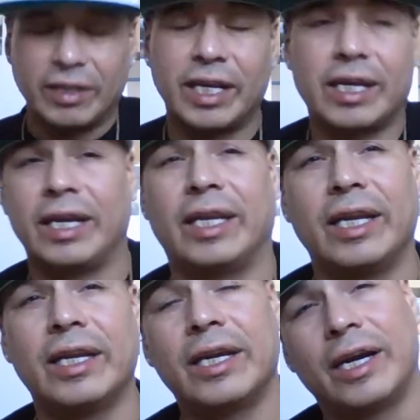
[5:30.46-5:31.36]
like I
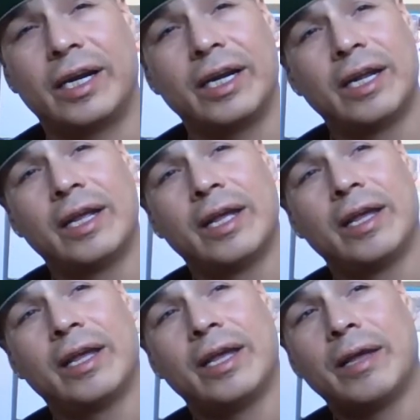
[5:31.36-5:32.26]
needed her,
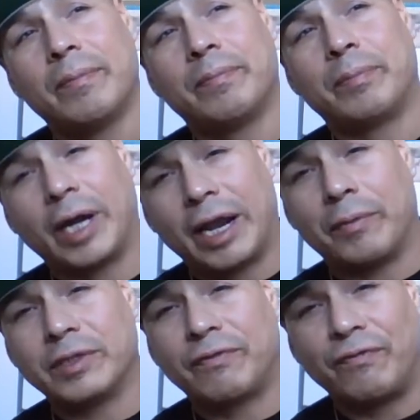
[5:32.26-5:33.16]
but I
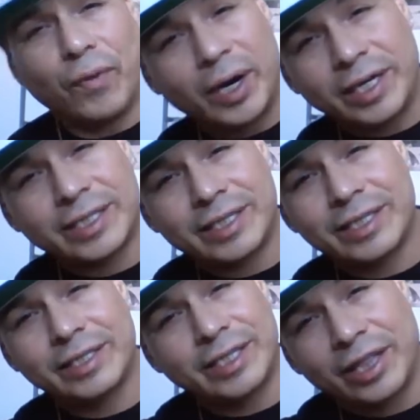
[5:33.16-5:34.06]
was
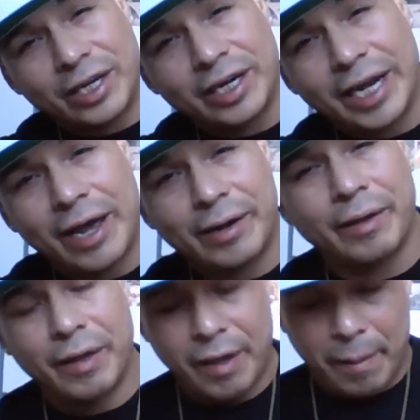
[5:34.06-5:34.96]
forced to learn how
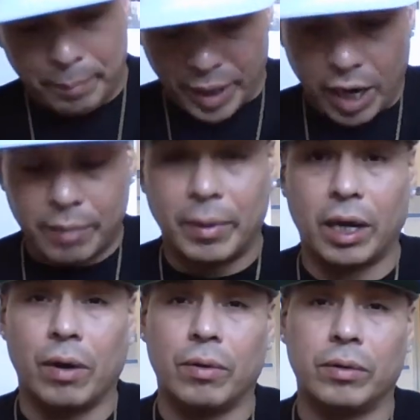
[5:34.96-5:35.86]
to be on my
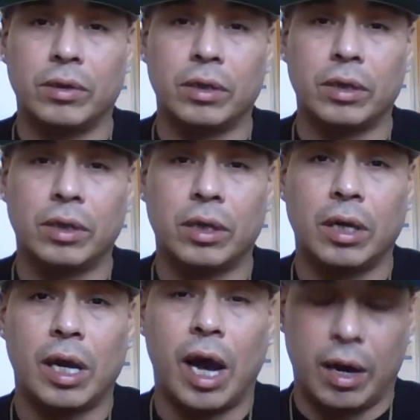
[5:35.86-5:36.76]
own,
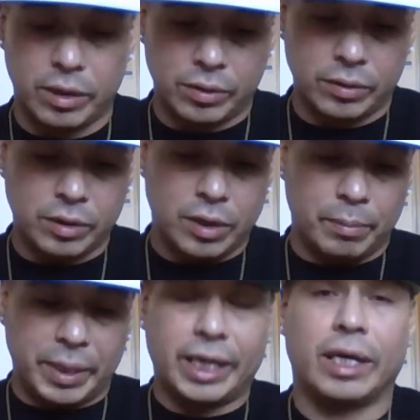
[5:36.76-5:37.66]
how to
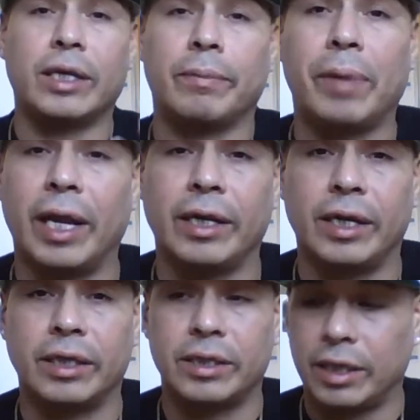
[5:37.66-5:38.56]
be
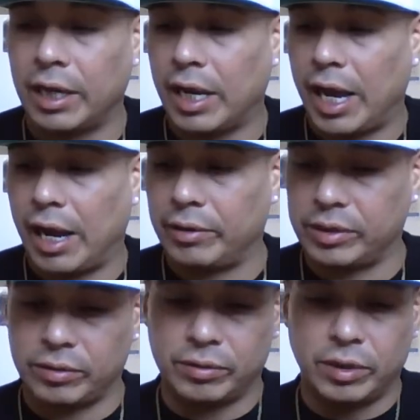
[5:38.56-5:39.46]
independent, how
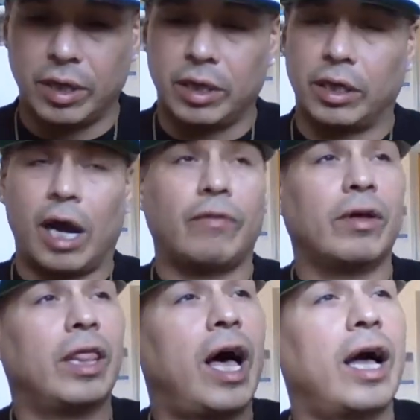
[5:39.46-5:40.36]
to not
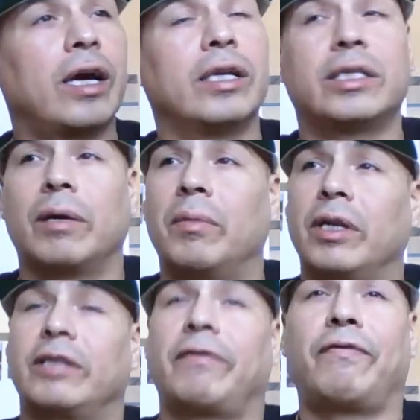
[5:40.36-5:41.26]
rely on
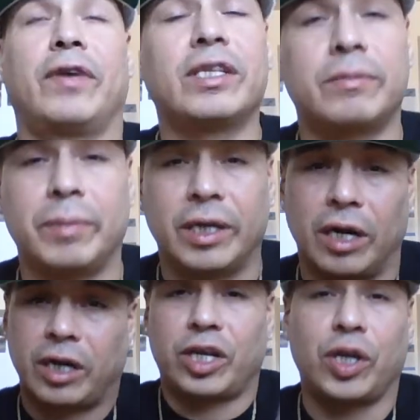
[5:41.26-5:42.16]
someone to fix me
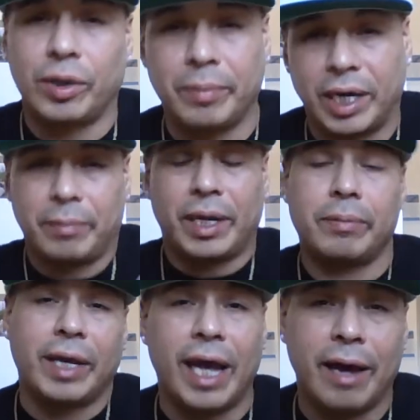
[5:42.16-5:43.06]
or cure me or make
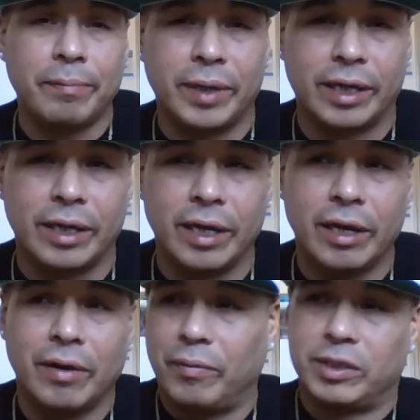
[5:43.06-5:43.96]
me happy
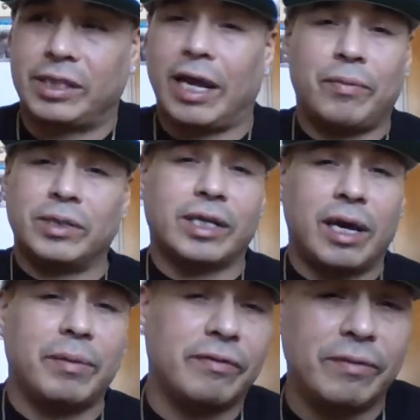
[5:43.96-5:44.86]
which that wasn't
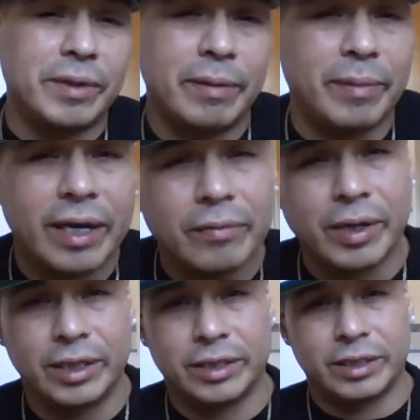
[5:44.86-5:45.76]
coming from them
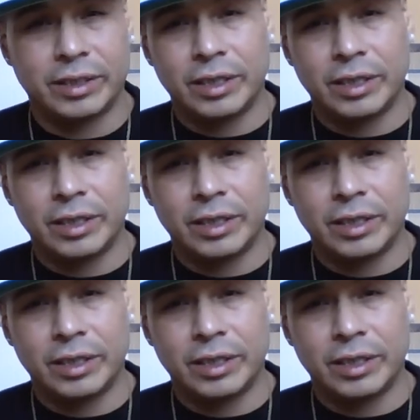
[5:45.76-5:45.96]
anyways.